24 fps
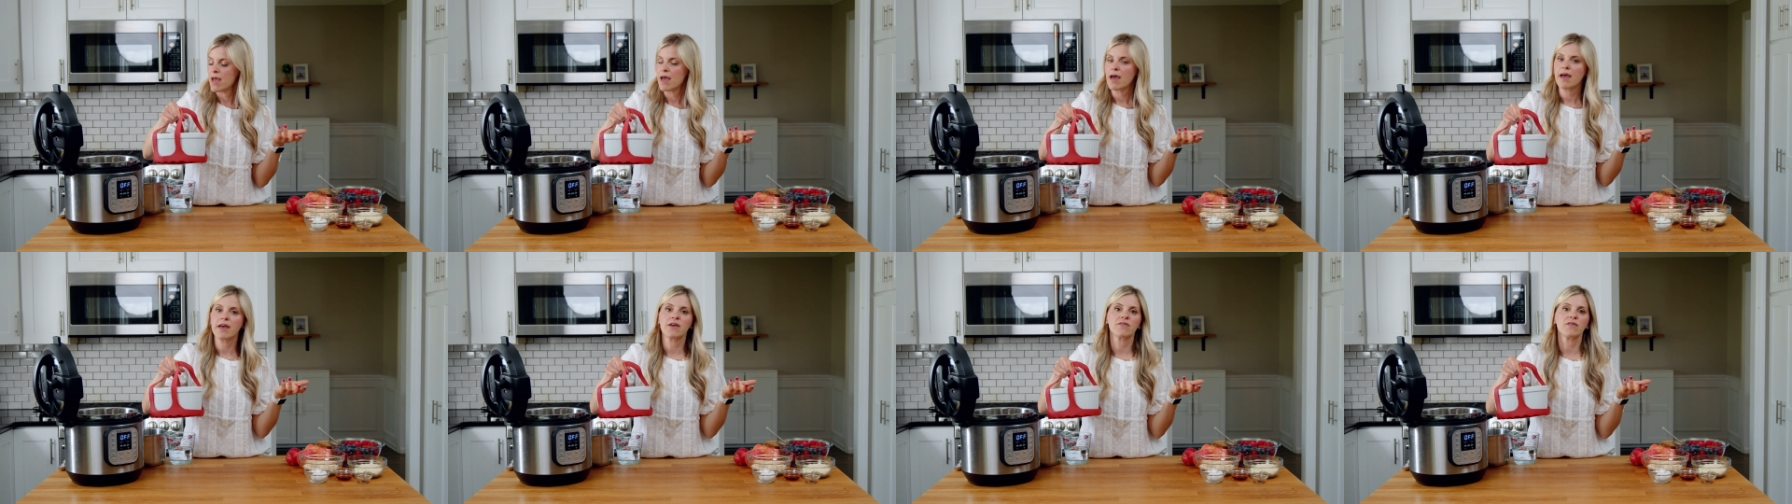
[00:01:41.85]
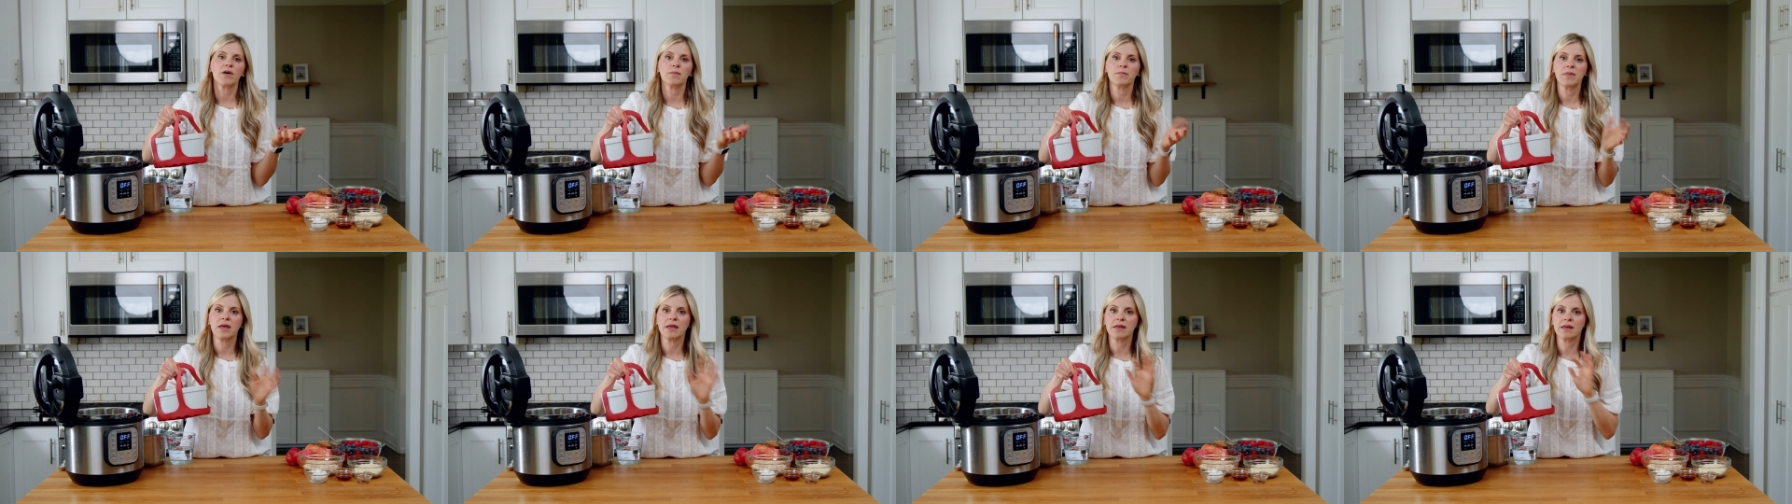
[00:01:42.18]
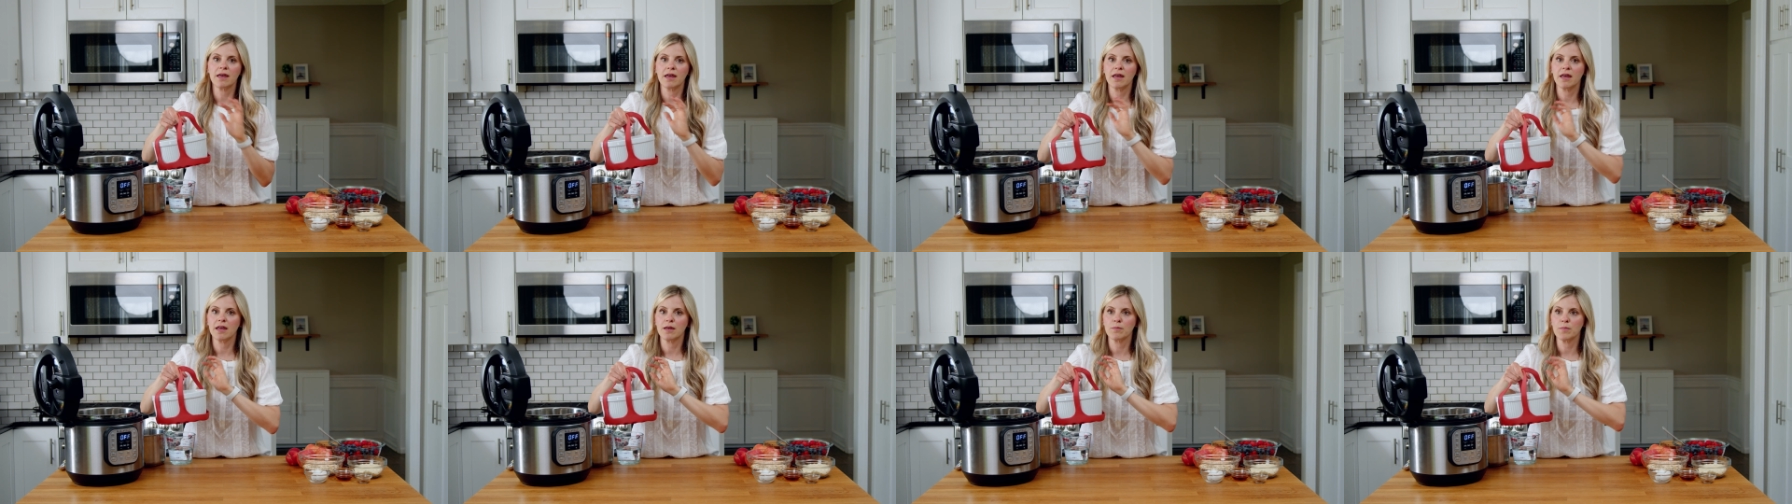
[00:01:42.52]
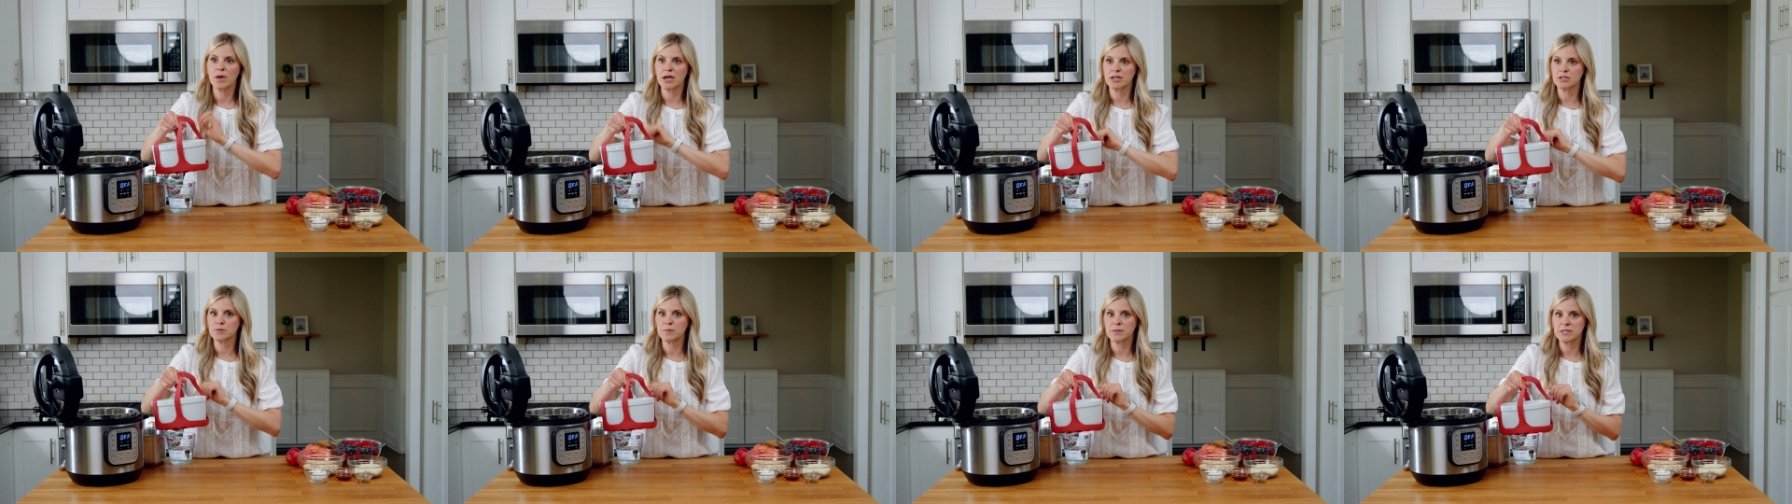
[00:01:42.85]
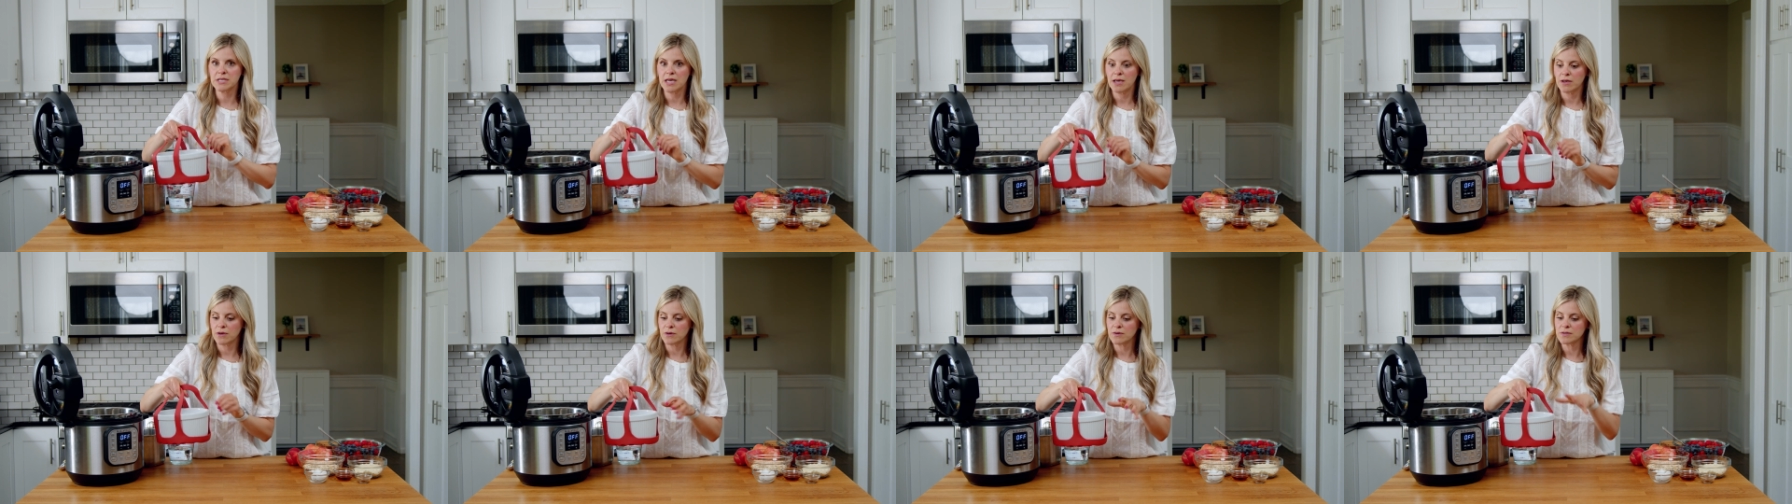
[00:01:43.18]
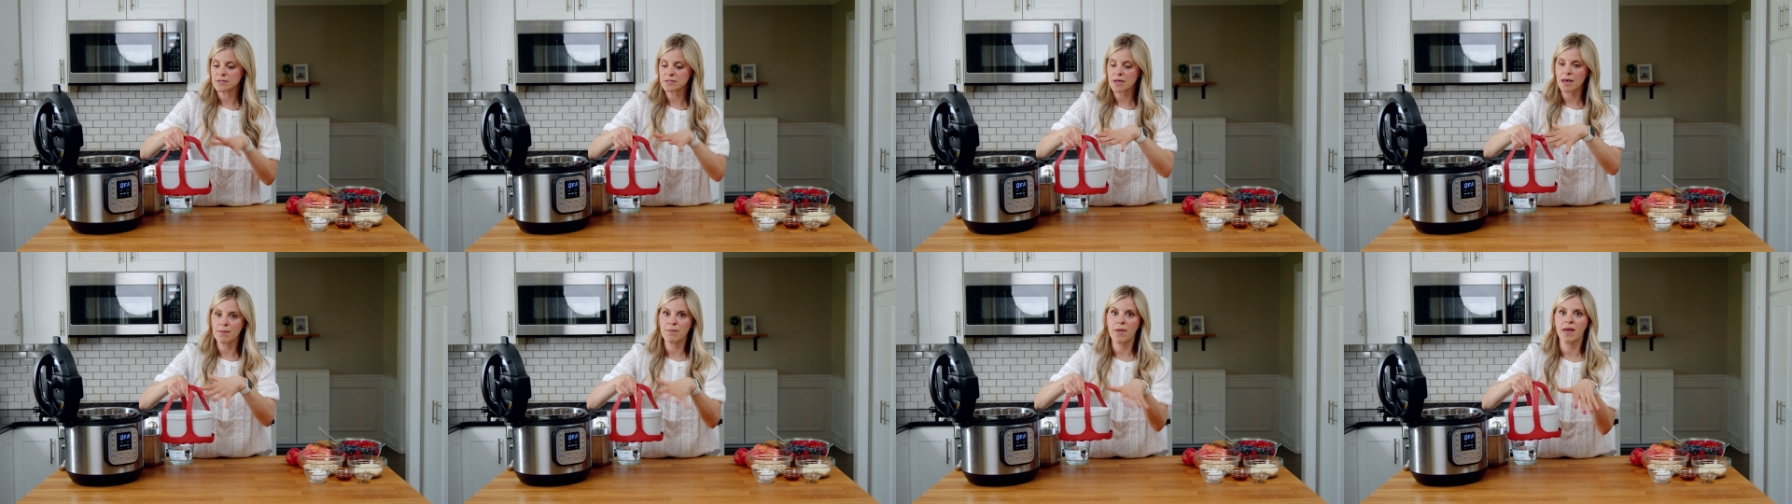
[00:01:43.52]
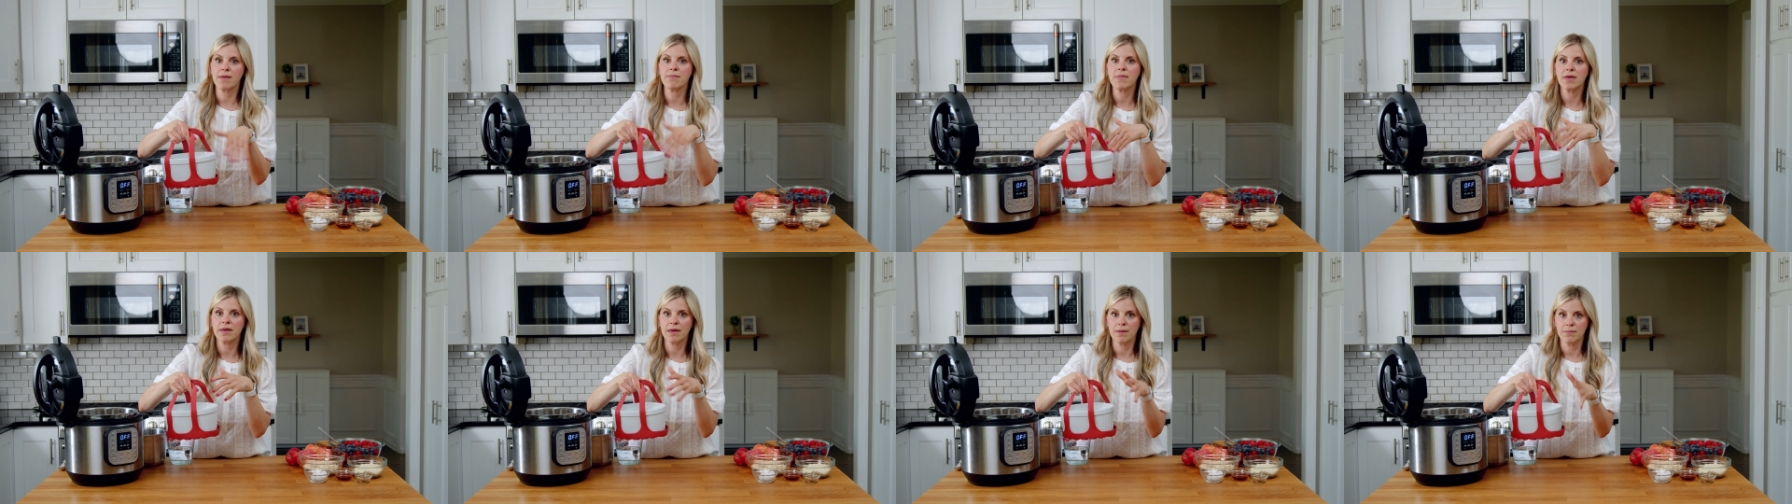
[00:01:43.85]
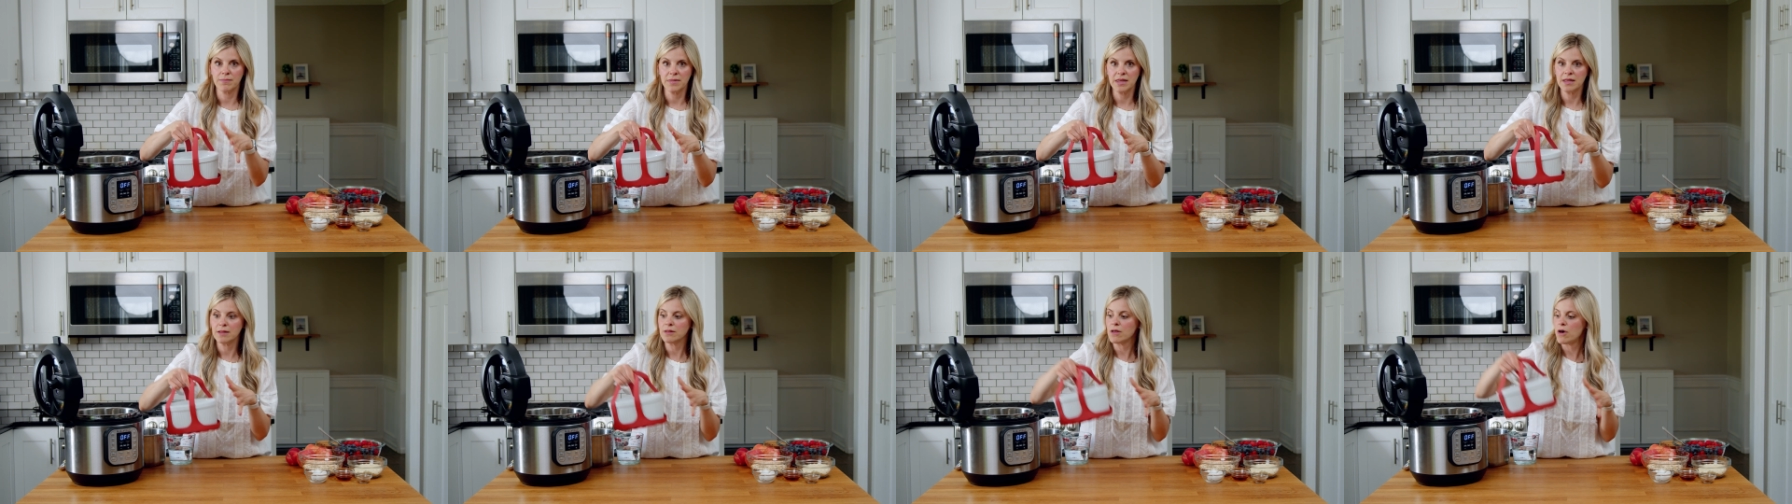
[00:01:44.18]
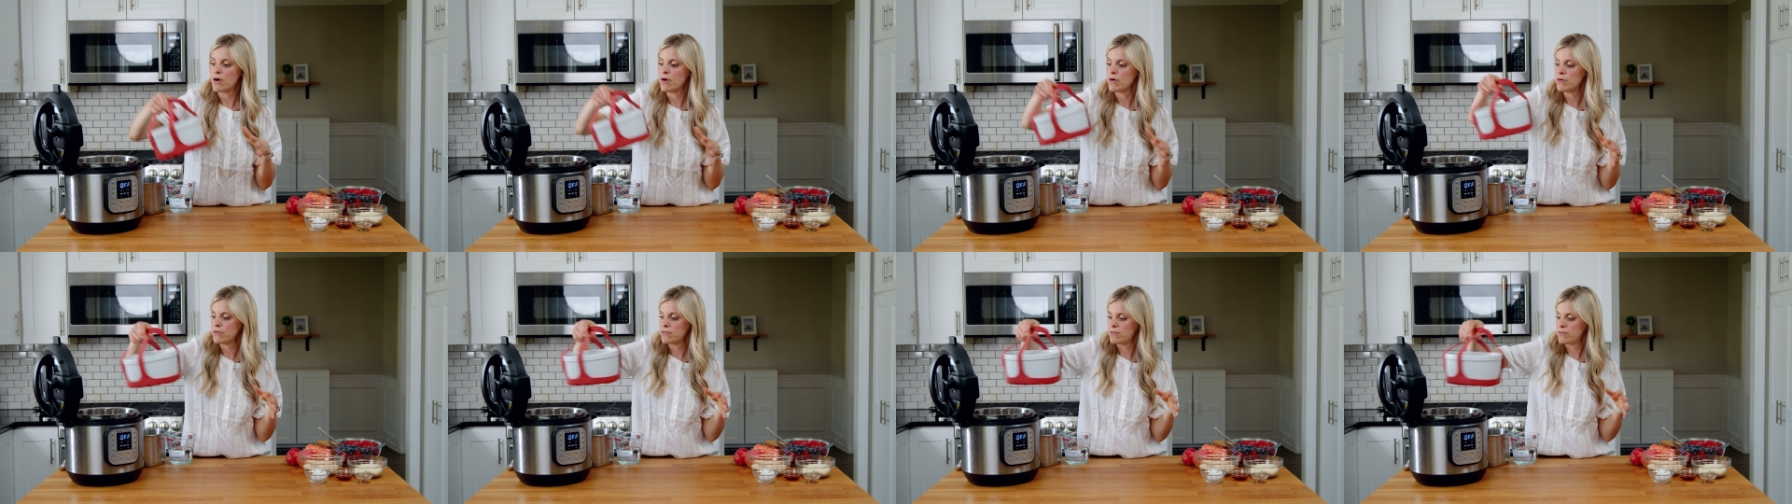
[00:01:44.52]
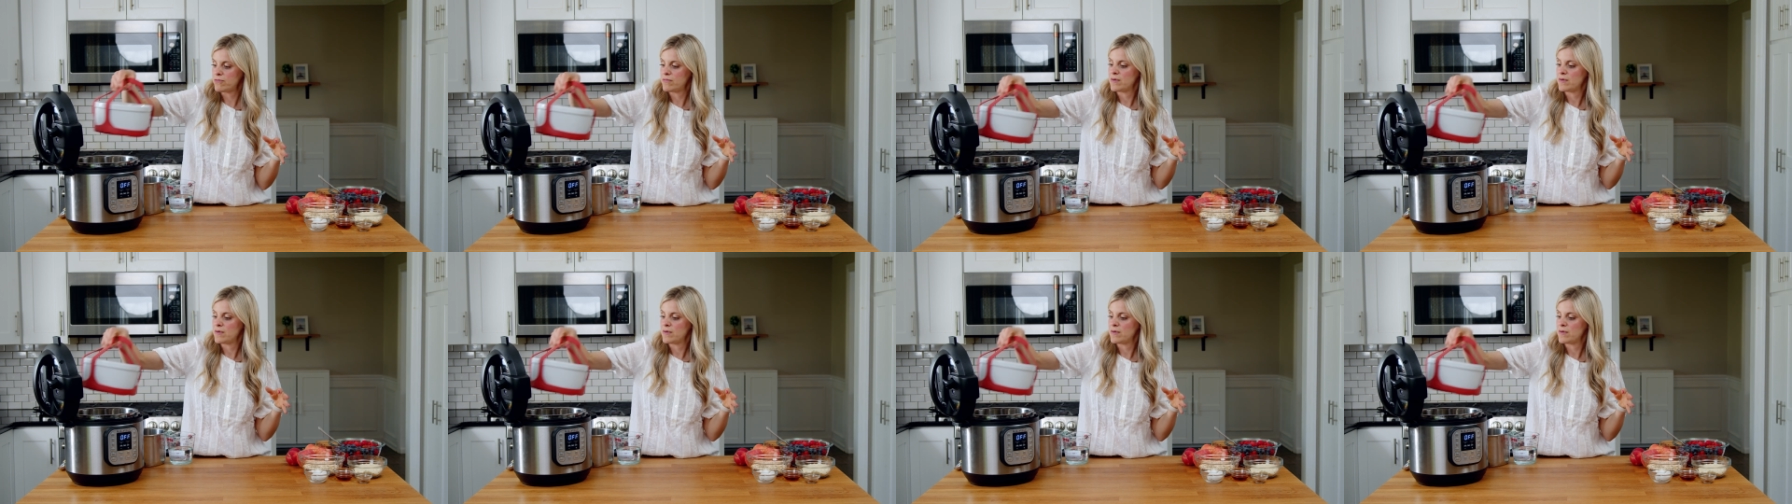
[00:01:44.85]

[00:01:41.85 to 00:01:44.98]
If I'm making mashed potatoes, I might make a meatloaf.